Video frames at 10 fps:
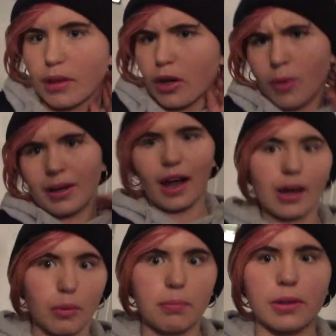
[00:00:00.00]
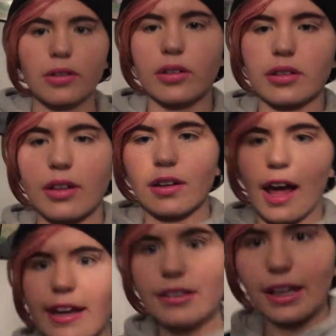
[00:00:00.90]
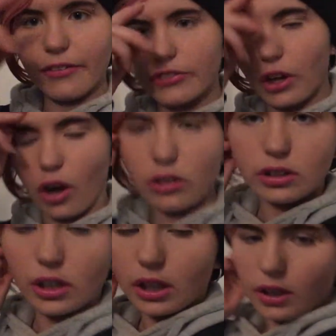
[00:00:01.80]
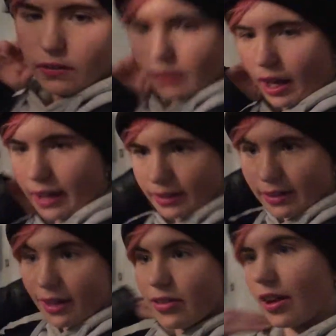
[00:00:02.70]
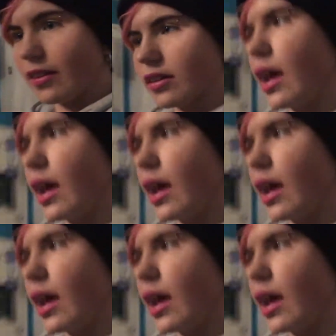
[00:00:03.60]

don't mean like he wouldn't. Like he lived on for like years, and then